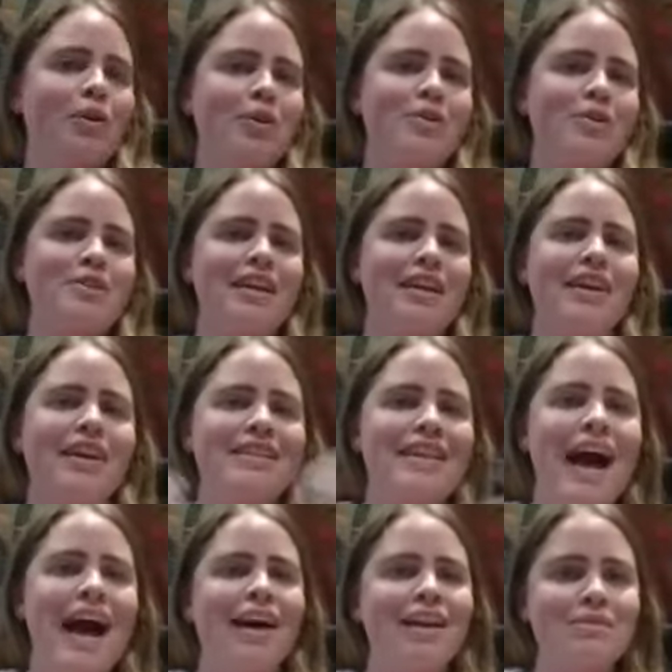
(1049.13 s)
or don't say nice
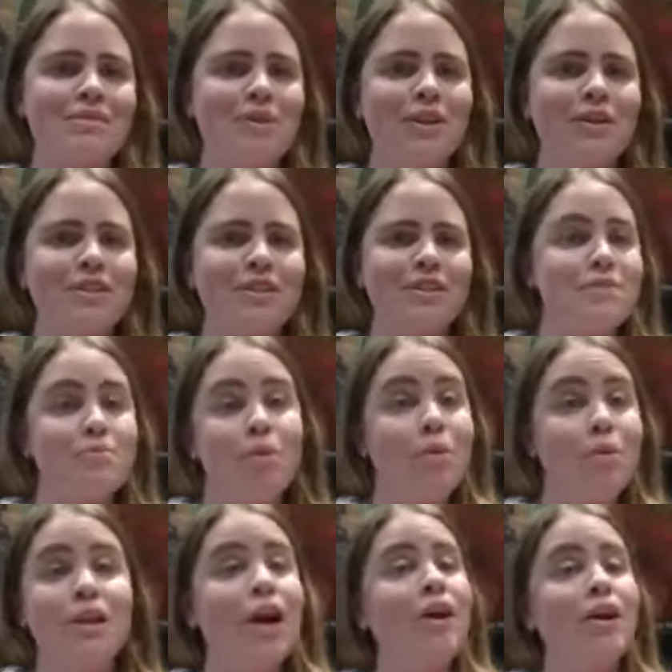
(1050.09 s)
house, because it's
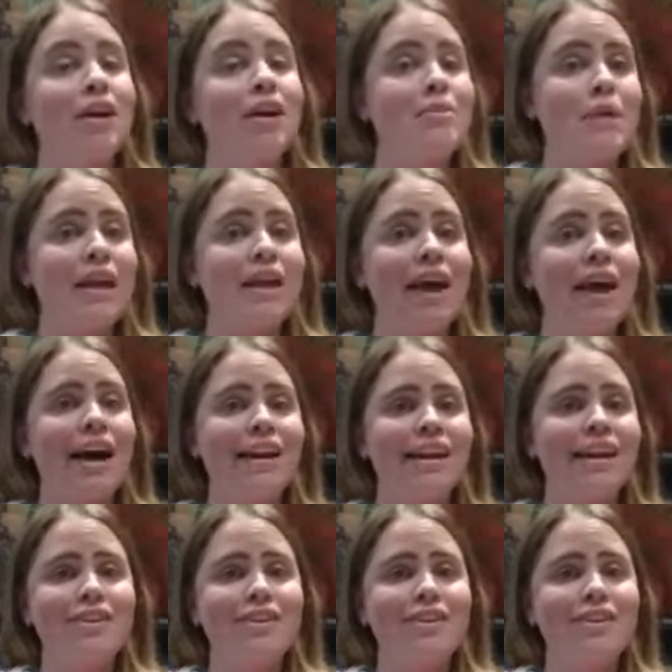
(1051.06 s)
probably not going to be that,